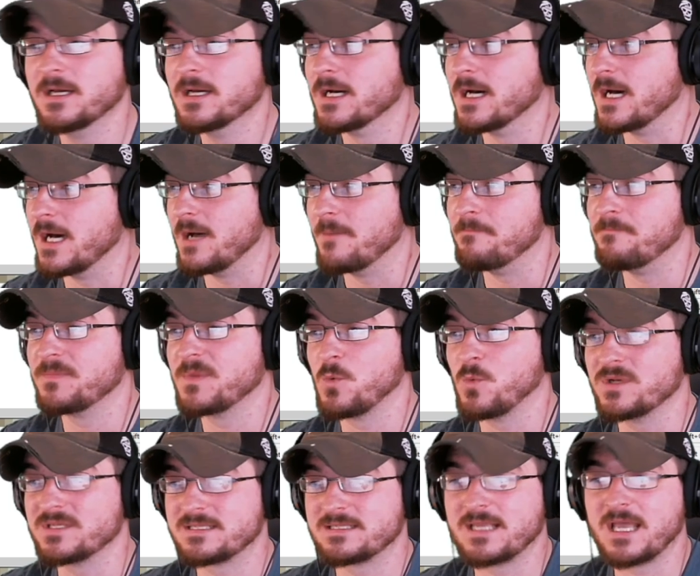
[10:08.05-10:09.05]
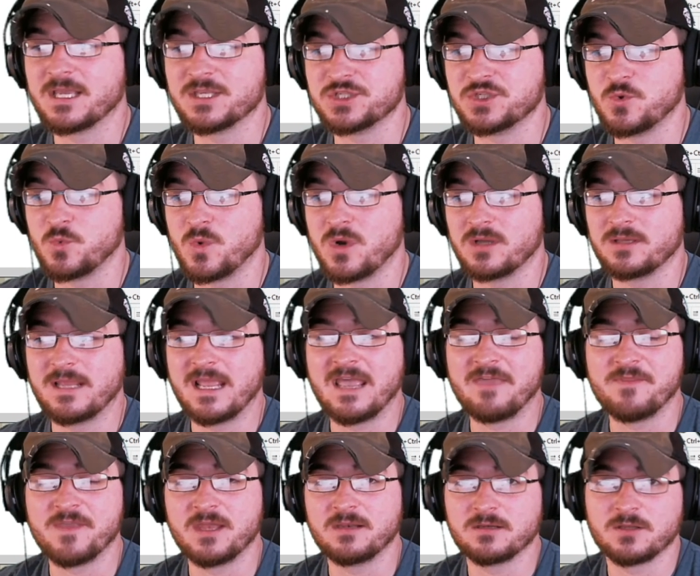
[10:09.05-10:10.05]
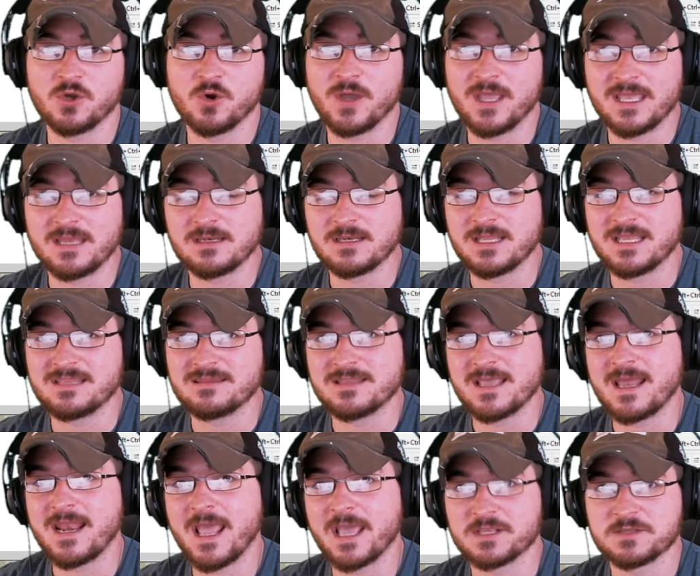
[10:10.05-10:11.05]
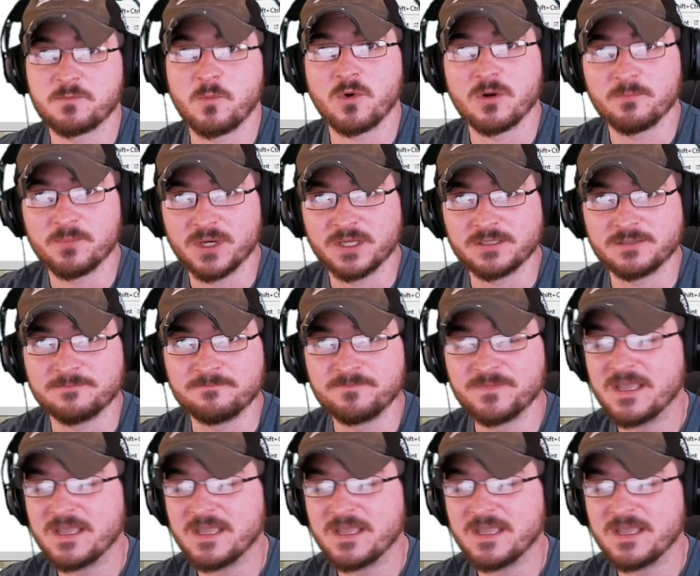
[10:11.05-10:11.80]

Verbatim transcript: um, what size you want, and then go ahead and hit that export button.